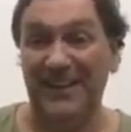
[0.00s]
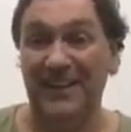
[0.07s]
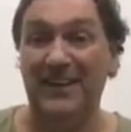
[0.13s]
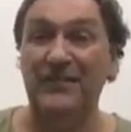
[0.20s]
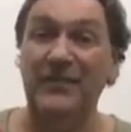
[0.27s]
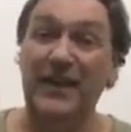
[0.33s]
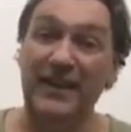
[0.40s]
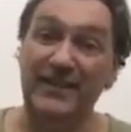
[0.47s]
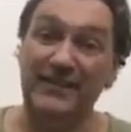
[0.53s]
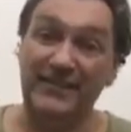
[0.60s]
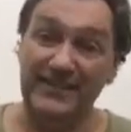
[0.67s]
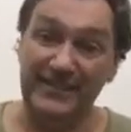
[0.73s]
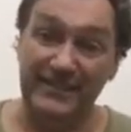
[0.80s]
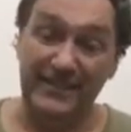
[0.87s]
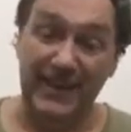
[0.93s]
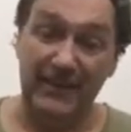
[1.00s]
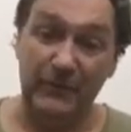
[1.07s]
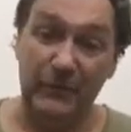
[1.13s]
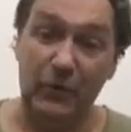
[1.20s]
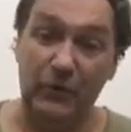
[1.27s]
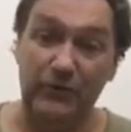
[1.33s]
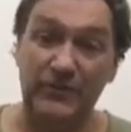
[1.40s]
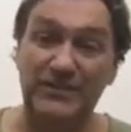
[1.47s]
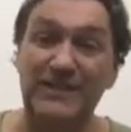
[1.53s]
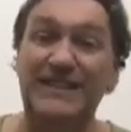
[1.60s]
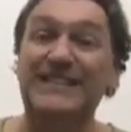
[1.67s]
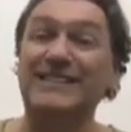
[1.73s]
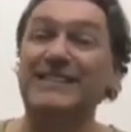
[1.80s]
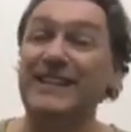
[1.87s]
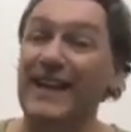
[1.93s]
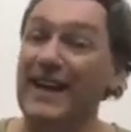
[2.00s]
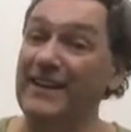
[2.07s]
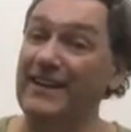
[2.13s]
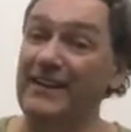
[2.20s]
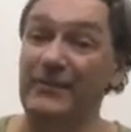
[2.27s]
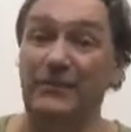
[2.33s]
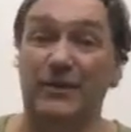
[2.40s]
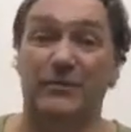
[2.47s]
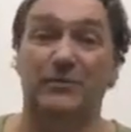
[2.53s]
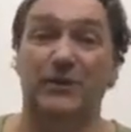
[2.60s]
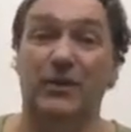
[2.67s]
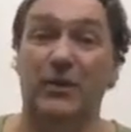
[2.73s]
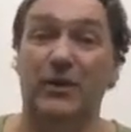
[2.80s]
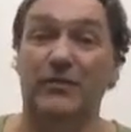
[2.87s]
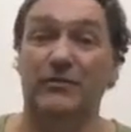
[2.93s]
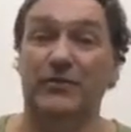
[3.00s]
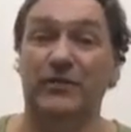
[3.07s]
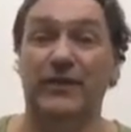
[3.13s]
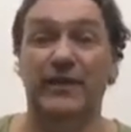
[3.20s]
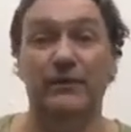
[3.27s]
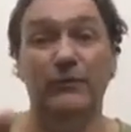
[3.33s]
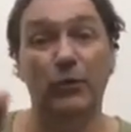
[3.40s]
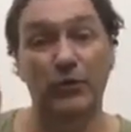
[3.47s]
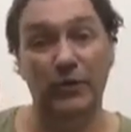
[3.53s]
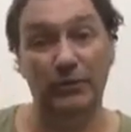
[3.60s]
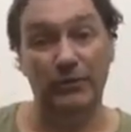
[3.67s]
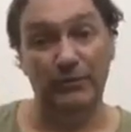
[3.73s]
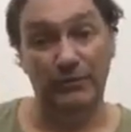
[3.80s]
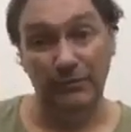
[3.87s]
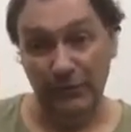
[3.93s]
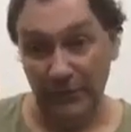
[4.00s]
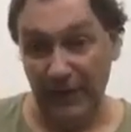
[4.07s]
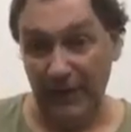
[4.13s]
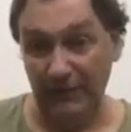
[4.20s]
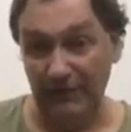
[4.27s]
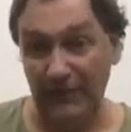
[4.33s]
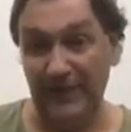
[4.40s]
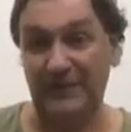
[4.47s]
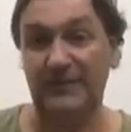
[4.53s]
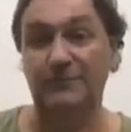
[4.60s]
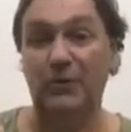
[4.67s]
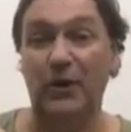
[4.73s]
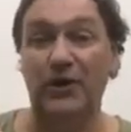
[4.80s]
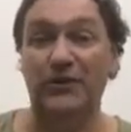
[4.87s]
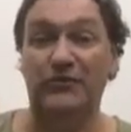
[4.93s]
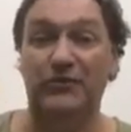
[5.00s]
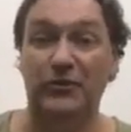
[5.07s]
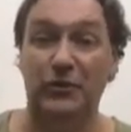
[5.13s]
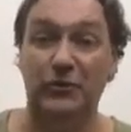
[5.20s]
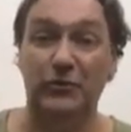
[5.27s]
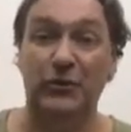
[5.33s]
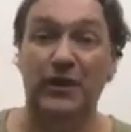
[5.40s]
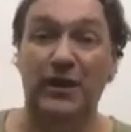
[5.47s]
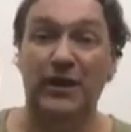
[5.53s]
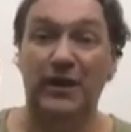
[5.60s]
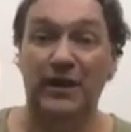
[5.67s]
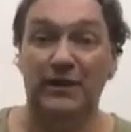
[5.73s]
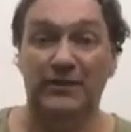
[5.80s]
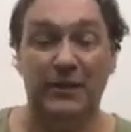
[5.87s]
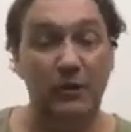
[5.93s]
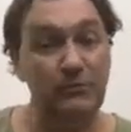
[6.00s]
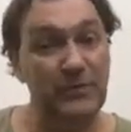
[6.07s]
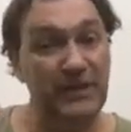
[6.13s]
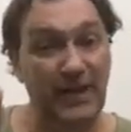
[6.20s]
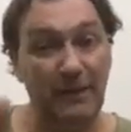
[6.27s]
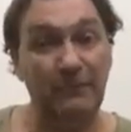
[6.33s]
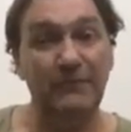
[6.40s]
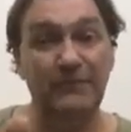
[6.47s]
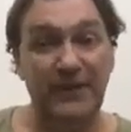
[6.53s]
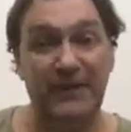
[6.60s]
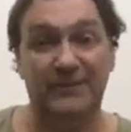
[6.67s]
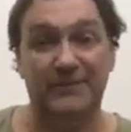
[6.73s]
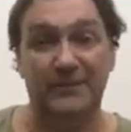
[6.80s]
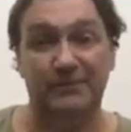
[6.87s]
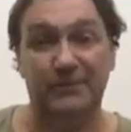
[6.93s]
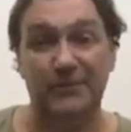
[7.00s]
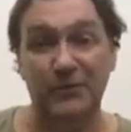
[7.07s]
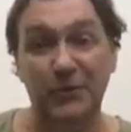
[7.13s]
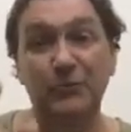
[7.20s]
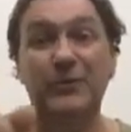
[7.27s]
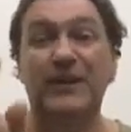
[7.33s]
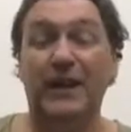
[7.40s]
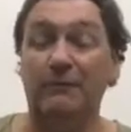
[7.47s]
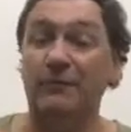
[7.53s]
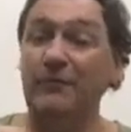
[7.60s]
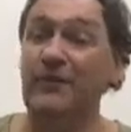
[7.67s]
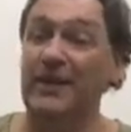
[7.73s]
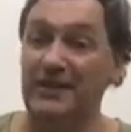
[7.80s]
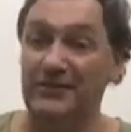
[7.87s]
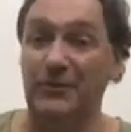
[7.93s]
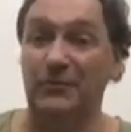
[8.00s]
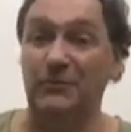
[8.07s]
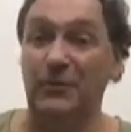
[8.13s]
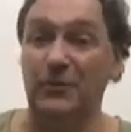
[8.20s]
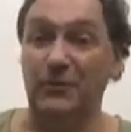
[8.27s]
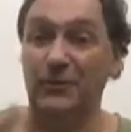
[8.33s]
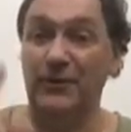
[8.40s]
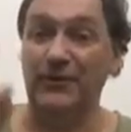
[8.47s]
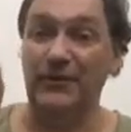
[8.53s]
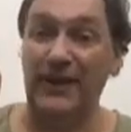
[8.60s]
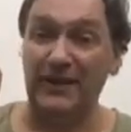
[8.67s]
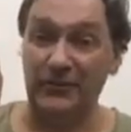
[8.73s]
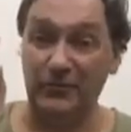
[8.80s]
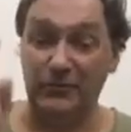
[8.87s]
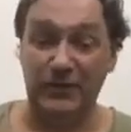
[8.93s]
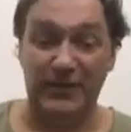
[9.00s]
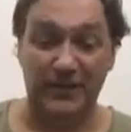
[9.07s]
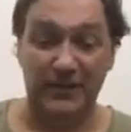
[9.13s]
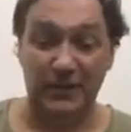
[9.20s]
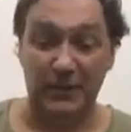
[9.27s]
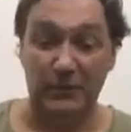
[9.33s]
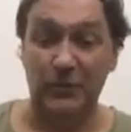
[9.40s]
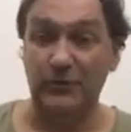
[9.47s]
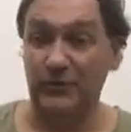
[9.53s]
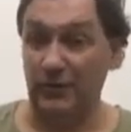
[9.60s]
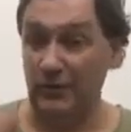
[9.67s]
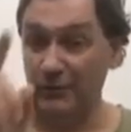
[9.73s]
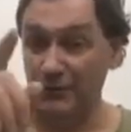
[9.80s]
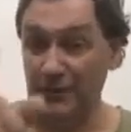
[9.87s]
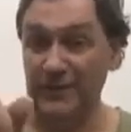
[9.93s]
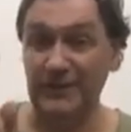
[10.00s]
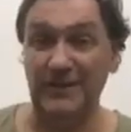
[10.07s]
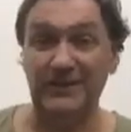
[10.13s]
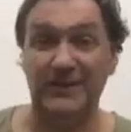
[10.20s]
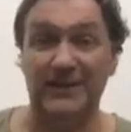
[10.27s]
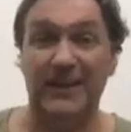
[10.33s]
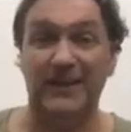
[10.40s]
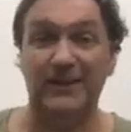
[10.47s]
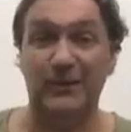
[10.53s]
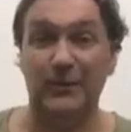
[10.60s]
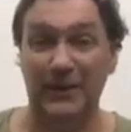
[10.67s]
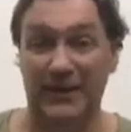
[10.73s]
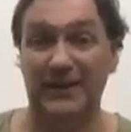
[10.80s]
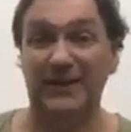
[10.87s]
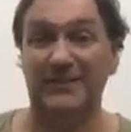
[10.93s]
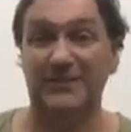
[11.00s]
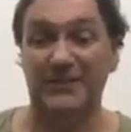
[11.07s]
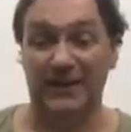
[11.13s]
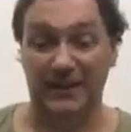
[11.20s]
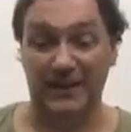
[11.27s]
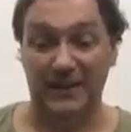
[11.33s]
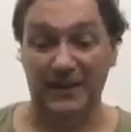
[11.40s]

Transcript: And they're obviously sad in their own lives, and they want to victimize you. Don't become a victim. You become a victim when they trigger you. So I'll read this again quickly to you.